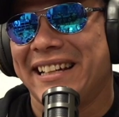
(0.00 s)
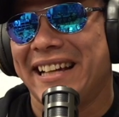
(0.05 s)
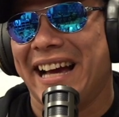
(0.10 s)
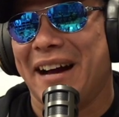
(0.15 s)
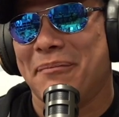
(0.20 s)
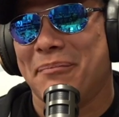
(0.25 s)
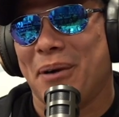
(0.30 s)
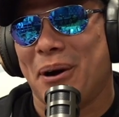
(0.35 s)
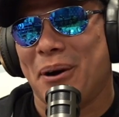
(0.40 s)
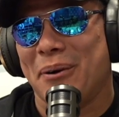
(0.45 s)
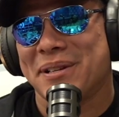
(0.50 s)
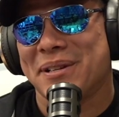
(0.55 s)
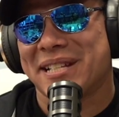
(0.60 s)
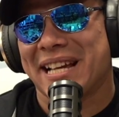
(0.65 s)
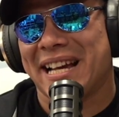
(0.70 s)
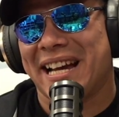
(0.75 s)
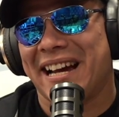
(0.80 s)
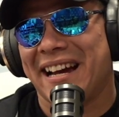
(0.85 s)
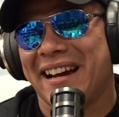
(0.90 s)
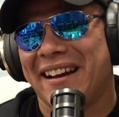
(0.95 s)
Yeah, Bo was
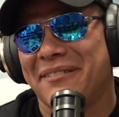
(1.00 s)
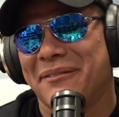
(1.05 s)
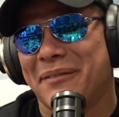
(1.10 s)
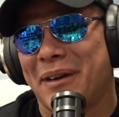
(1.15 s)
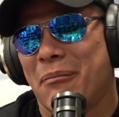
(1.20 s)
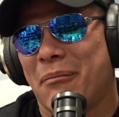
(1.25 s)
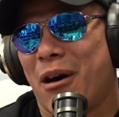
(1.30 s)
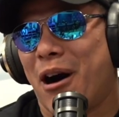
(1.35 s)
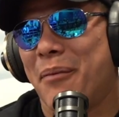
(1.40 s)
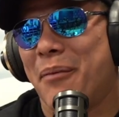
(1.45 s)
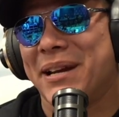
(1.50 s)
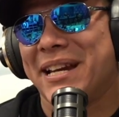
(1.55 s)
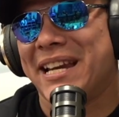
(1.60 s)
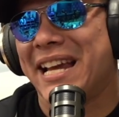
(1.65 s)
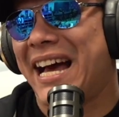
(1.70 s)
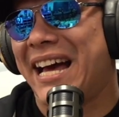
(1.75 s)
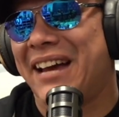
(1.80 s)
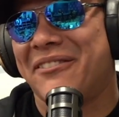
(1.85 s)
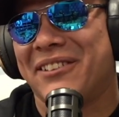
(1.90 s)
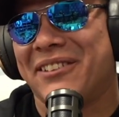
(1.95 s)
there. My mom and
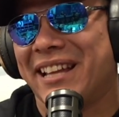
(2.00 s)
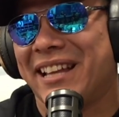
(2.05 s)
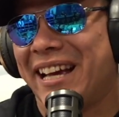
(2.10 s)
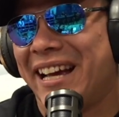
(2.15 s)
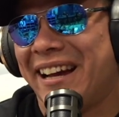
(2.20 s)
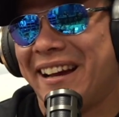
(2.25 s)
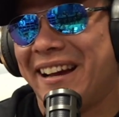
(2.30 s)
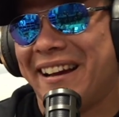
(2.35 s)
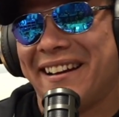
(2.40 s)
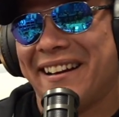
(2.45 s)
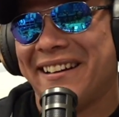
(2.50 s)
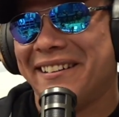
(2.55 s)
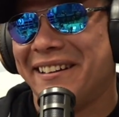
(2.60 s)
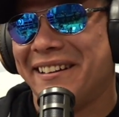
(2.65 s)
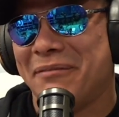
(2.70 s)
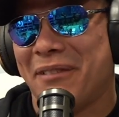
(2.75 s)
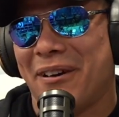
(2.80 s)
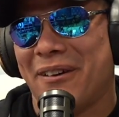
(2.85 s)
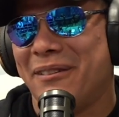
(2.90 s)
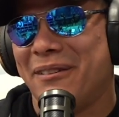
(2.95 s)
dad were there.
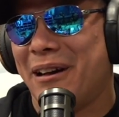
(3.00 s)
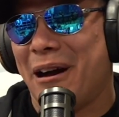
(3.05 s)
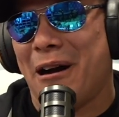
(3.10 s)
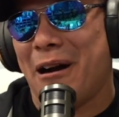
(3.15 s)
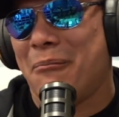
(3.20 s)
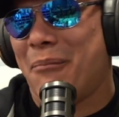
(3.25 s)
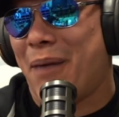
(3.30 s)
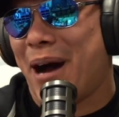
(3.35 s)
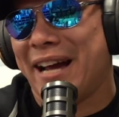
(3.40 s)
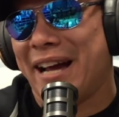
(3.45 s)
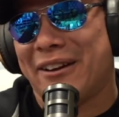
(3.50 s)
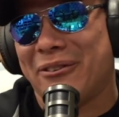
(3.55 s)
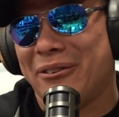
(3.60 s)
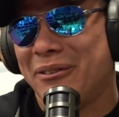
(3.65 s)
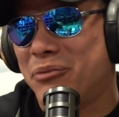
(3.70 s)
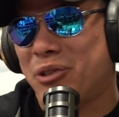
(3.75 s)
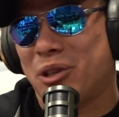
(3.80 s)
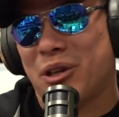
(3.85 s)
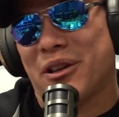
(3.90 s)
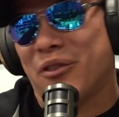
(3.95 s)
Mike,
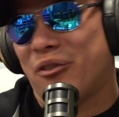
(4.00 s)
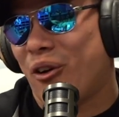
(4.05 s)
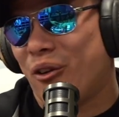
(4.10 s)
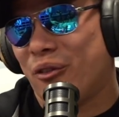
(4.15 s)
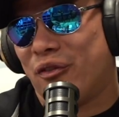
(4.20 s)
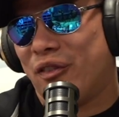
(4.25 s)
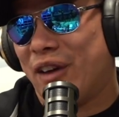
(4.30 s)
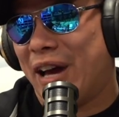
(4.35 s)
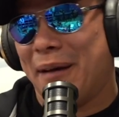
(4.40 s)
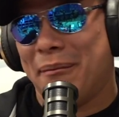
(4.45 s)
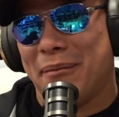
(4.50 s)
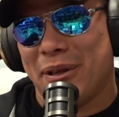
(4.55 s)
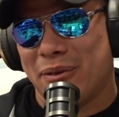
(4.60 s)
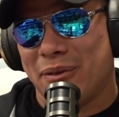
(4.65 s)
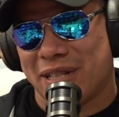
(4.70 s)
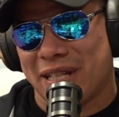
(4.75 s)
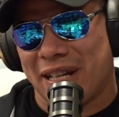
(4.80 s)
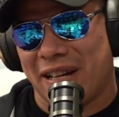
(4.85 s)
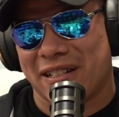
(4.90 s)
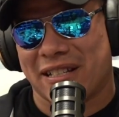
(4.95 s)
dude, the whole family
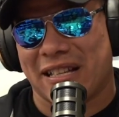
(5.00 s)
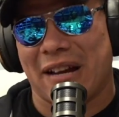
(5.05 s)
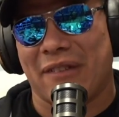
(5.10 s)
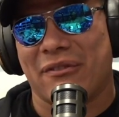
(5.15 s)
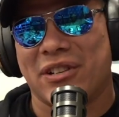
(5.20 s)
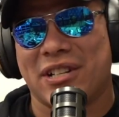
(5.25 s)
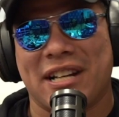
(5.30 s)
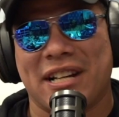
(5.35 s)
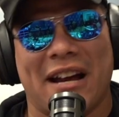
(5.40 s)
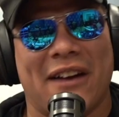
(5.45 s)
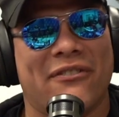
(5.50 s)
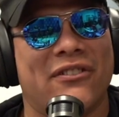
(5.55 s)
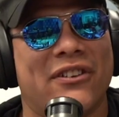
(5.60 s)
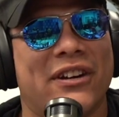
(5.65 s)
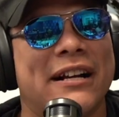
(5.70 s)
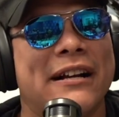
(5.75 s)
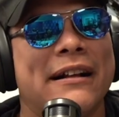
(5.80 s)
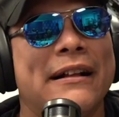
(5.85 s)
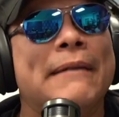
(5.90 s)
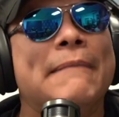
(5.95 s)
was there except for
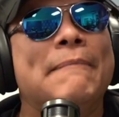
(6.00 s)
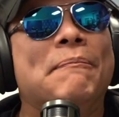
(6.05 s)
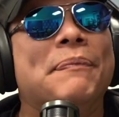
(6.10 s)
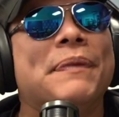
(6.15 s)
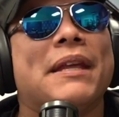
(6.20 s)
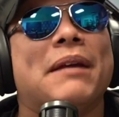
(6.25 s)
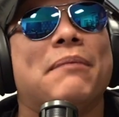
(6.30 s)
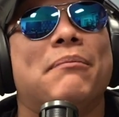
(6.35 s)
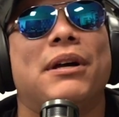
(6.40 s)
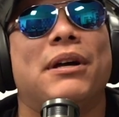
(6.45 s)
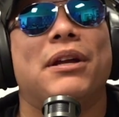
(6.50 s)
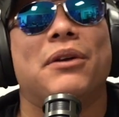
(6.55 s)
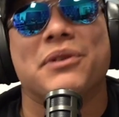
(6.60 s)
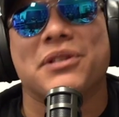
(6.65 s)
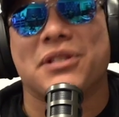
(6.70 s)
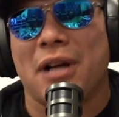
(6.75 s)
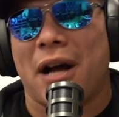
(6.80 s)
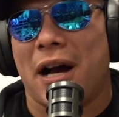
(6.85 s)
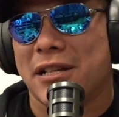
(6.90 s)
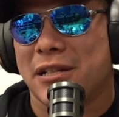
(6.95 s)
Jeffrey. But it
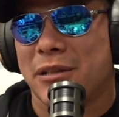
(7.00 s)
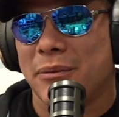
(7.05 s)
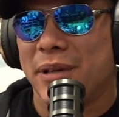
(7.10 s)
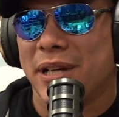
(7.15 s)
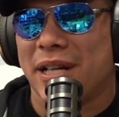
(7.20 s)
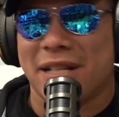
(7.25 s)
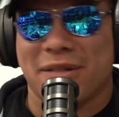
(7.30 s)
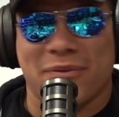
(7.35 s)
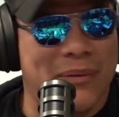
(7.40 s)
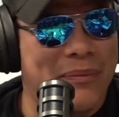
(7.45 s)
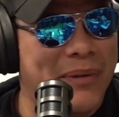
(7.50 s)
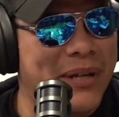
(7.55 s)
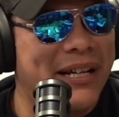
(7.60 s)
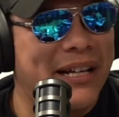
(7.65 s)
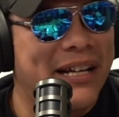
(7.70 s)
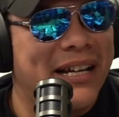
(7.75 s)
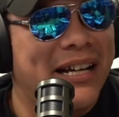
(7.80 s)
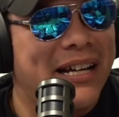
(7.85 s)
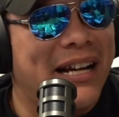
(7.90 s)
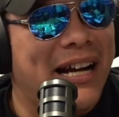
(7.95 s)
was awesome because
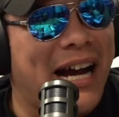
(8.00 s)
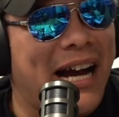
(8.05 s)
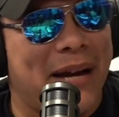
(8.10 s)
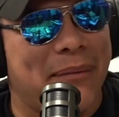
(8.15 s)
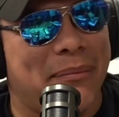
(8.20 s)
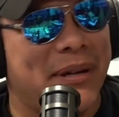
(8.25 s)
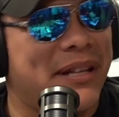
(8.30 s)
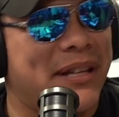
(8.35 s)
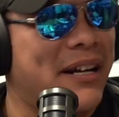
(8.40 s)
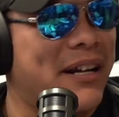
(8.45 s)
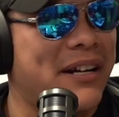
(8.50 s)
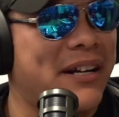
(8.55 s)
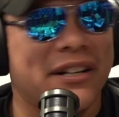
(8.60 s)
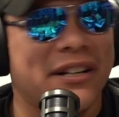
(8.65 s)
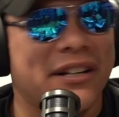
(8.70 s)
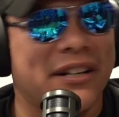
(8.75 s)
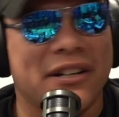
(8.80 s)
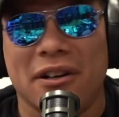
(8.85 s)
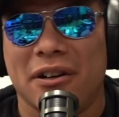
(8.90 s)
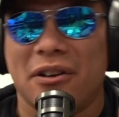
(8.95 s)
I'd be there,
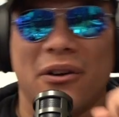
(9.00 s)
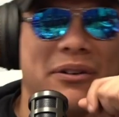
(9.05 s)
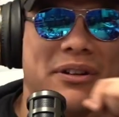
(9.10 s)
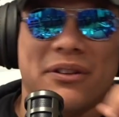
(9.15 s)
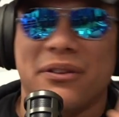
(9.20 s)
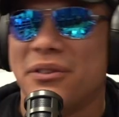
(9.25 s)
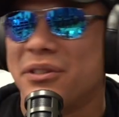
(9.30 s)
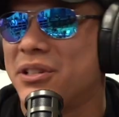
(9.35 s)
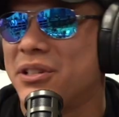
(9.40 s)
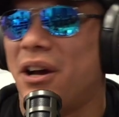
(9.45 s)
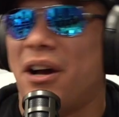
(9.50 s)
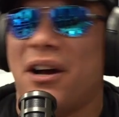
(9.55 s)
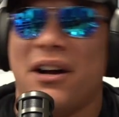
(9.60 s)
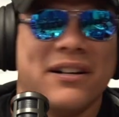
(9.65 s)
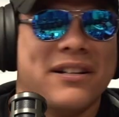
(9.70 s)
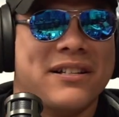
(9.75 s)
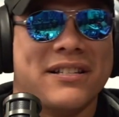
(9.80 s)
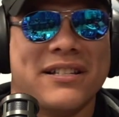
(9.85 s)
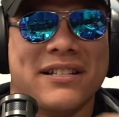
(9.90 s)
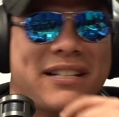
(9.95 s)
going through
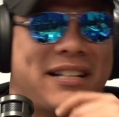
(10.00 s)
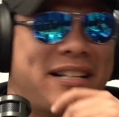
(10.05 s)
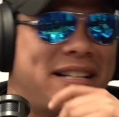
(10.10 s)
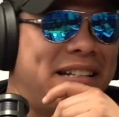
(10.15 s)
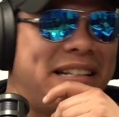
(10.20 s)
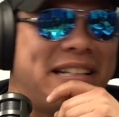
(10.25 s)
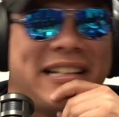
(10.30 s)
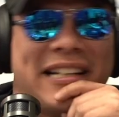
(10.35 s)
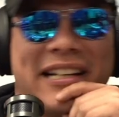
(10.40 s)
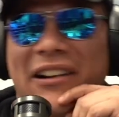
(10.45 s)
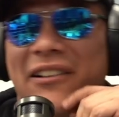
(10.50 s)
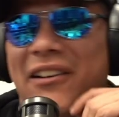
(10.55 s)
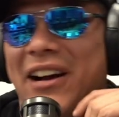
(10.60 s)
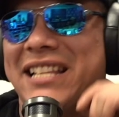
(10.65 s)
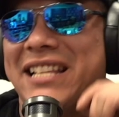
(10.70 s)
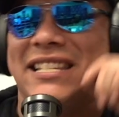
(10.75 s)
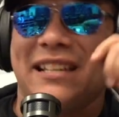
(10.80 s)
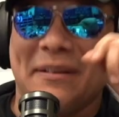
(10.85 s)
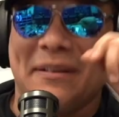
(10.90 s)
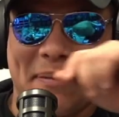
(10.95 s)
songs, and then I'd
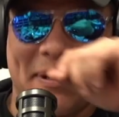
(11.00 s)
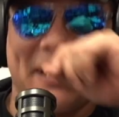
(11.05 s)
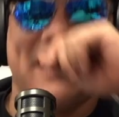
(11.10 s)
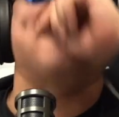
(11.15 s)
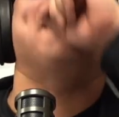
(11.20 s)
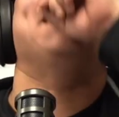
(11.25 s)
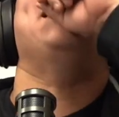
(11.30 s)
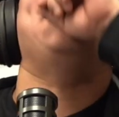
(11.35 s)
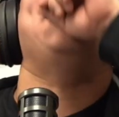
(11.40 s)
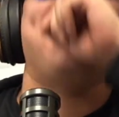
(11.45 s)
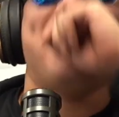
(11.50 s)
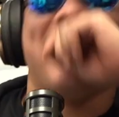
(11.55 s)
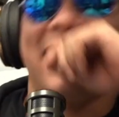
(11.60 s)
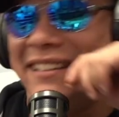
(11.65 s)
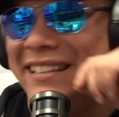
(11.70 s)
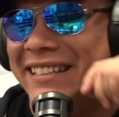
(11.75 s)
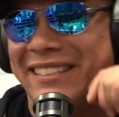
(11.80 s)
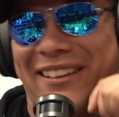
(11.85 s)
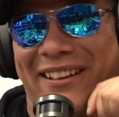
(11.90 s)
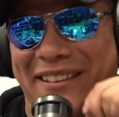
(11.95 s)
see him be like, "Yeah,
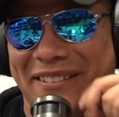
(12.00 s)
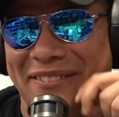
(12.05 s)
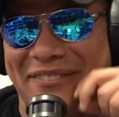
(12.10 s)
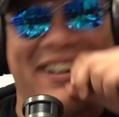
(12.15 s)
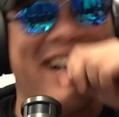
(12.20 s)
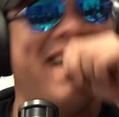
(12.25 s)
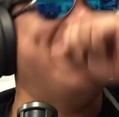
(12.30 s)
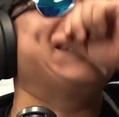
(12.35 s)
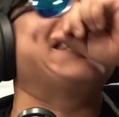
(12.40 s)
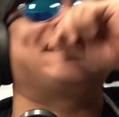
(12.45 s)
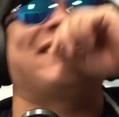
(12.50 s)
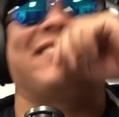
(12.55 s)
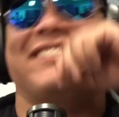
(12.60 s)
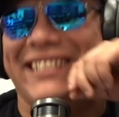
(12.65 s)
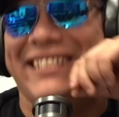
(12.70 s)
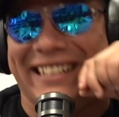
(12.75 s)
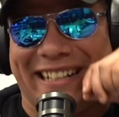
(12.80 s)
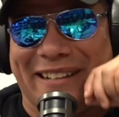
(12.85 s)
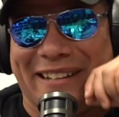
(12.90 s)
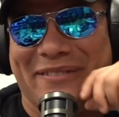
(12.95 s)
this on the mic, so you
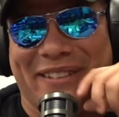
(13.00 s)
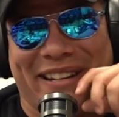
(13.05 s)
hear me?